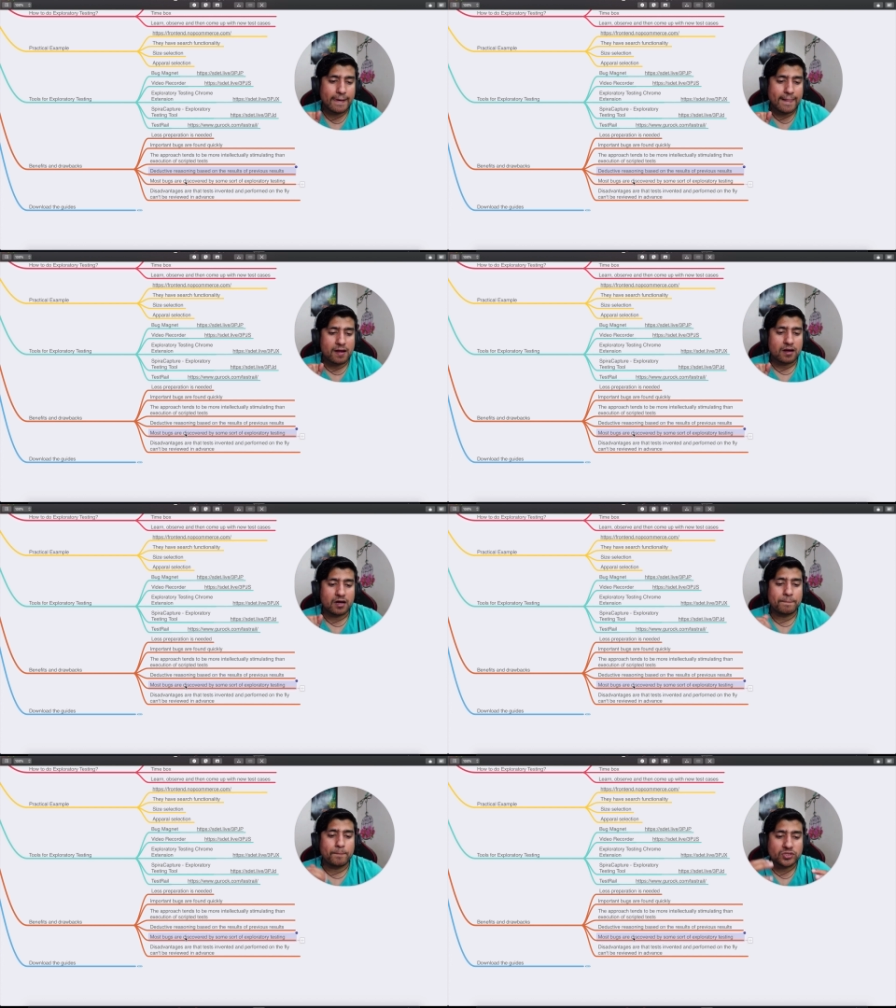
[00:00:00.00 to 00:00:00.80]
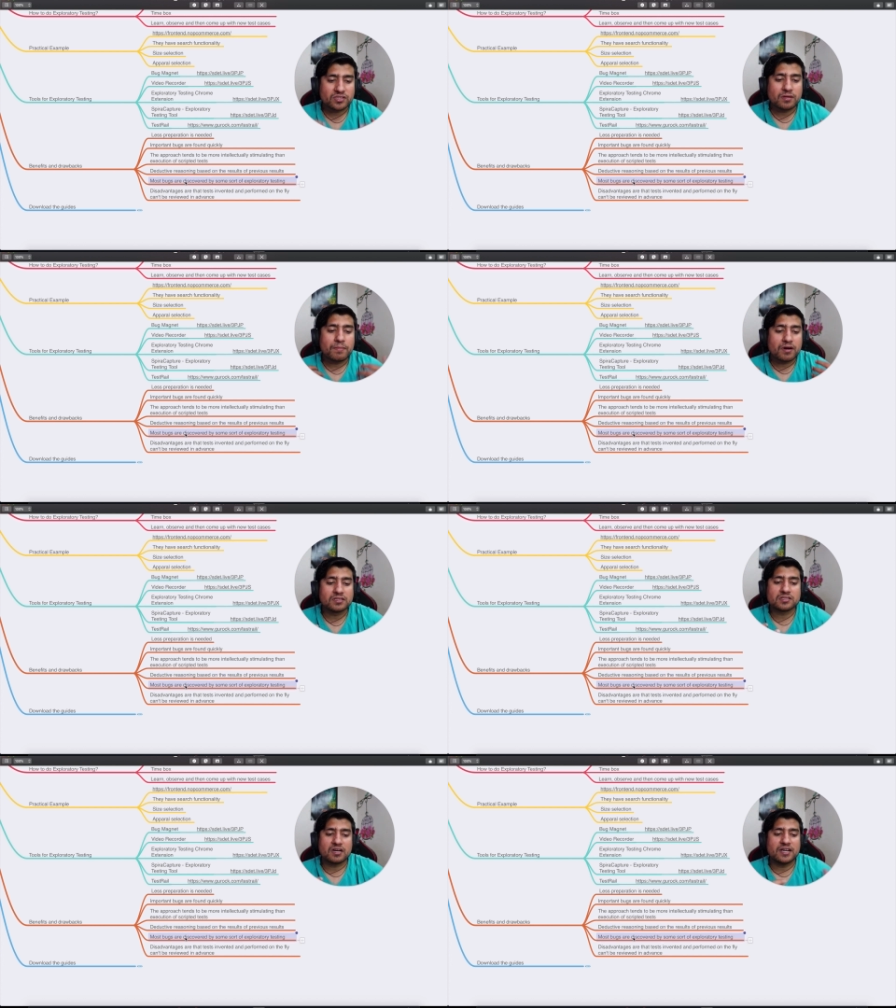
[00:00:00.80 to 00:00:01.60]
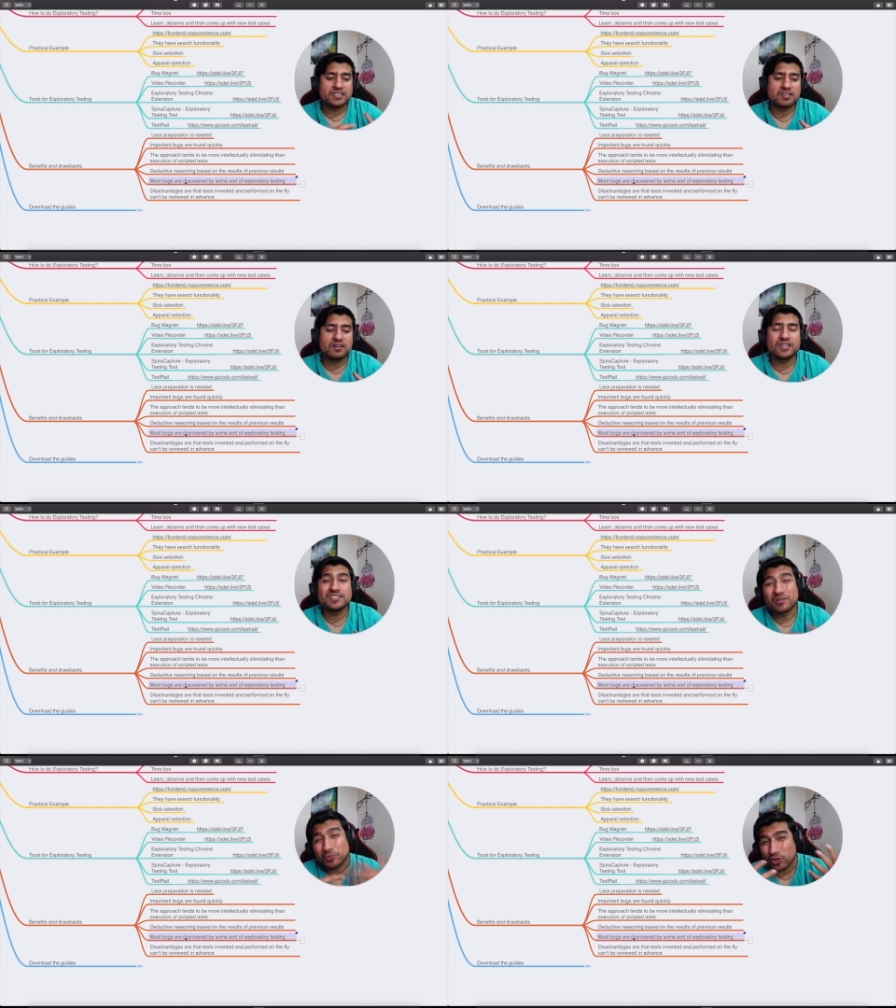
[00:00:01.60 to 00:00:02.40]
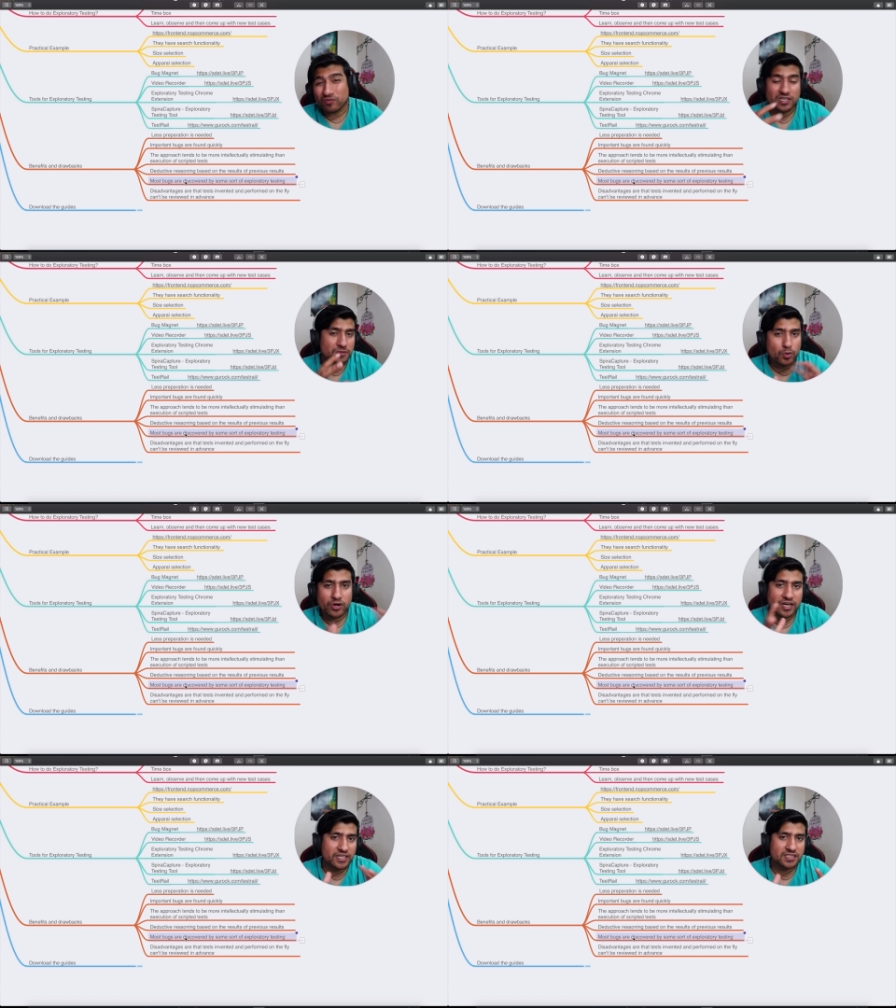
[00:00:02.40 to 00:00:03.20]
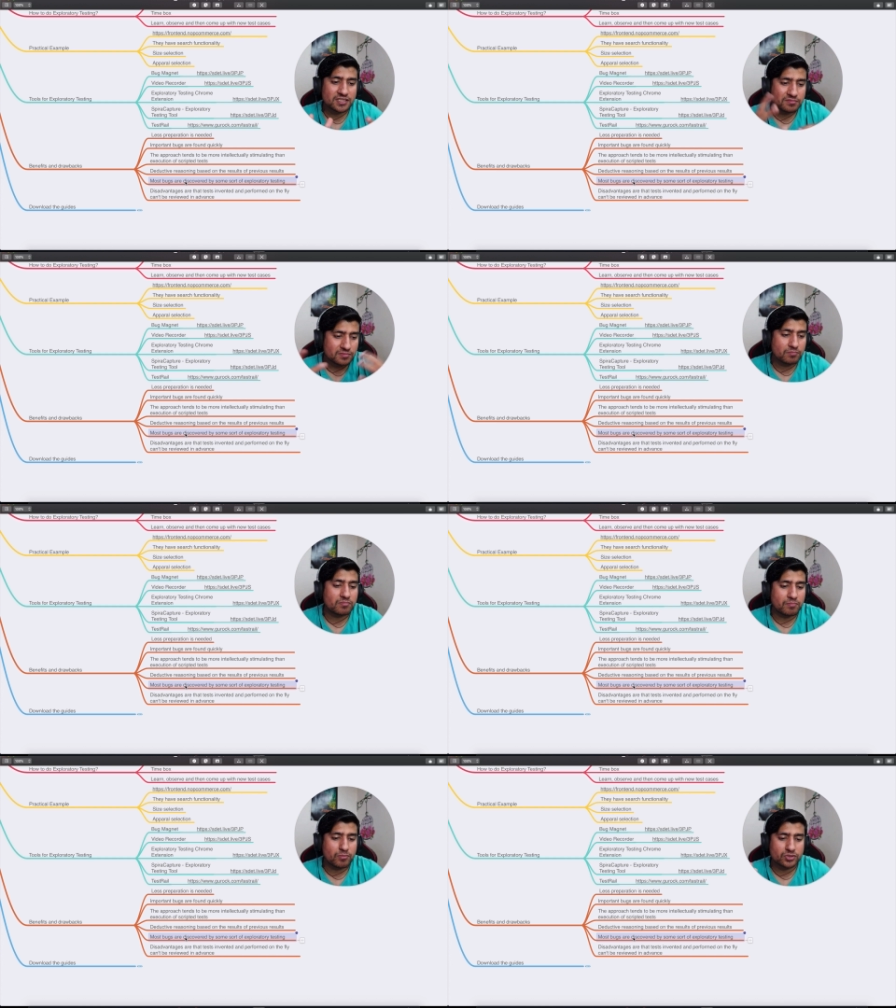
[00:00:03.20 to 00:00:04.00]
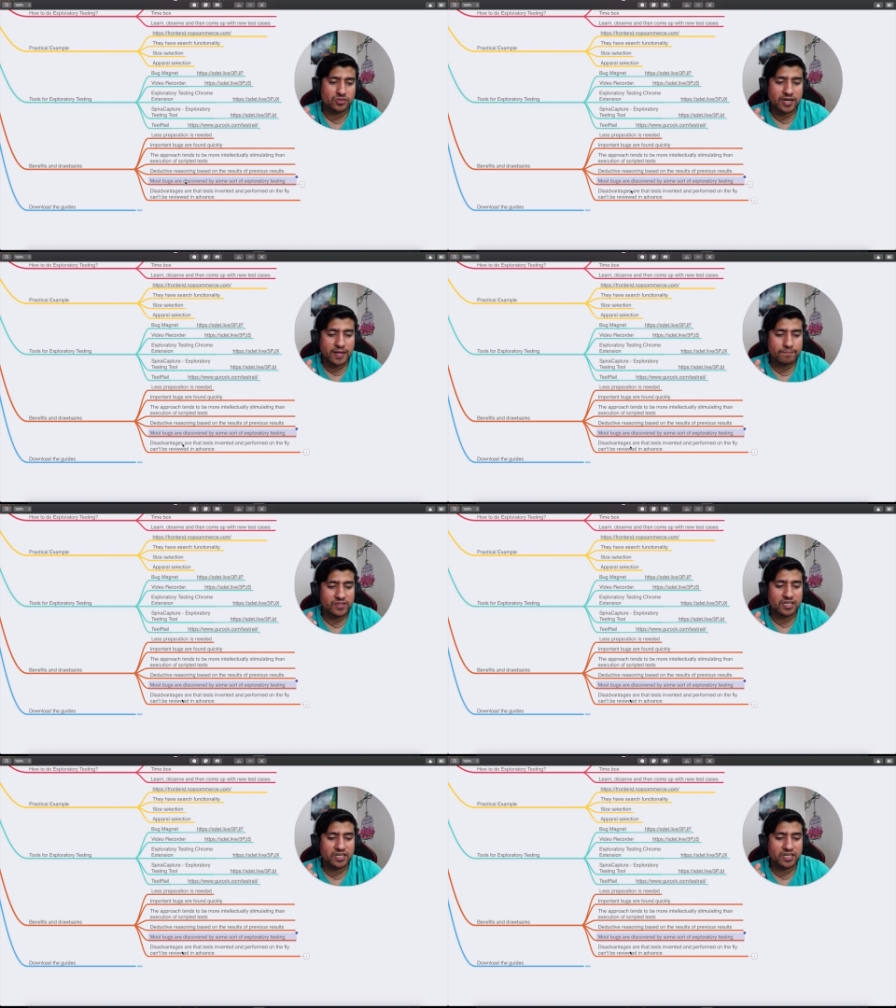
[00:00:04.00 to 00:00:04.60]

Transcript: Uh, most of the bugs are discovered in some tough exploitative testing most of the time.